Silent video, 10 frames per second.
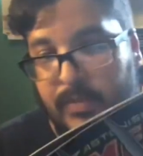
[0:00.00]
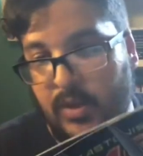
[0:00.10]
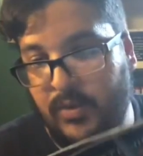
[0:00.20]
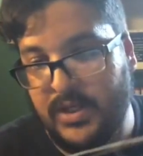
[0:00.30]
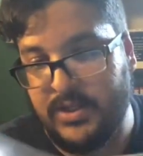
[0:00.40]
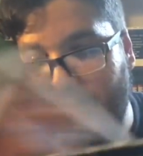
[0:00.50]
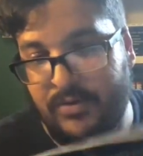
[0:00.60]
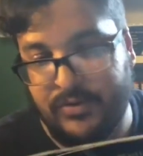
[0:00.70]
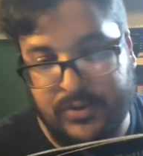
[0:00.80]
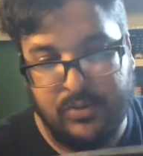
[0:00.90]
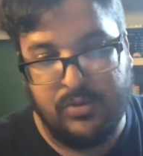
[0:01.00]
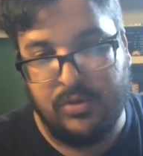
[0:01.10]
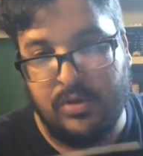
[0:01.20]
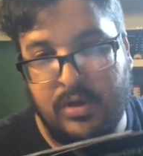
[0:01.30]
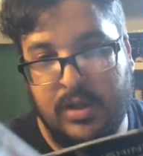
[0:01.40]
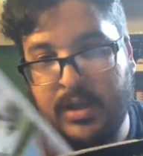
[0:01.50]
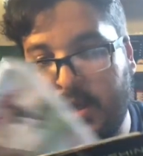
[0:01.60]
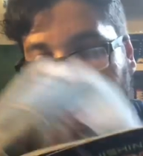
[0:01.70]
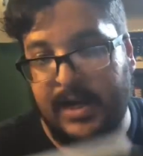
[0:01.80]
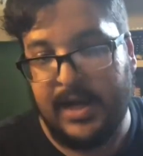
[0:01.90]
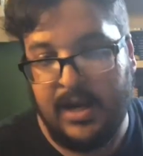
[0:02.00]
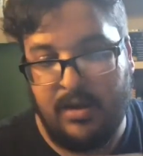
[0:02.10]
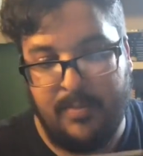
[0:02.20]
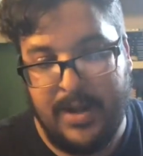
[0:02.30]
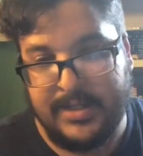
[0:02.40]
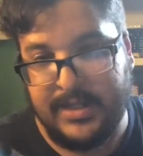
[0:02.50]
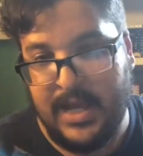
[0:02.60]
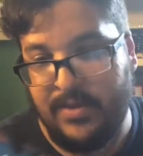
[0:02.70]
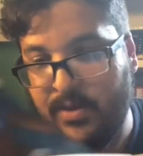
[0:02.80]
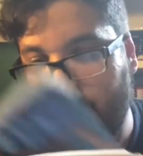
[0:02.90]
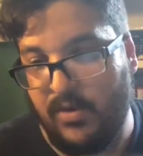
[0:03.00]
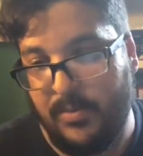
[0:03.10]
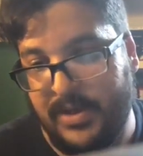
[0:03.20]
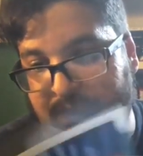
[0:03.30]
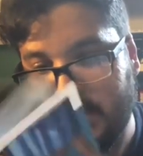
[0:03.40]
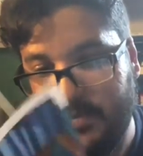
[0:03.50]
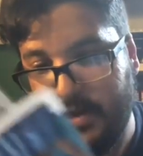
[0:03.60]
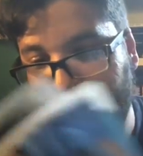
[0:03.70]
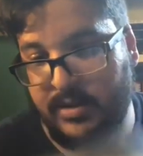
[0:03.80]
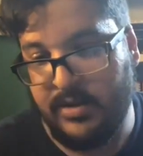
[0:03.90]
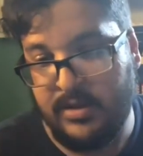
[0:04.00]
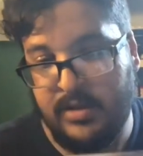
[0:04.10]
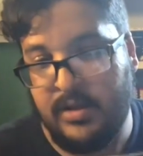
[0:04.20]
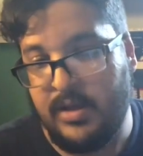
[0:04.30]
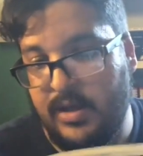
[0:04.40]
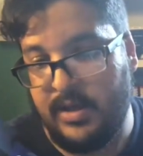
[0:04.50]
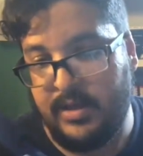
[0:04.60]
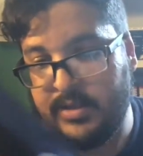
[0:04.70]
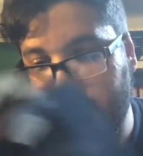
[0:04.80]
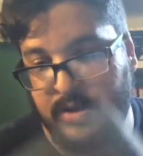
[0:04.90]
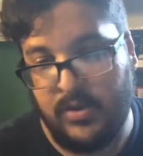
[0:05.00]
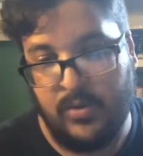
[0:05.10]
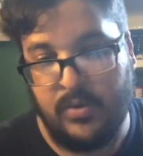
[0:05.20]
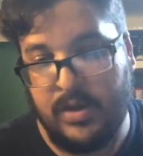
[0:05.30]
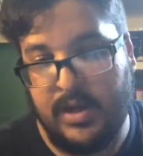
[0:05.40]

restarting their school and getting all back together and forming the X-Men. So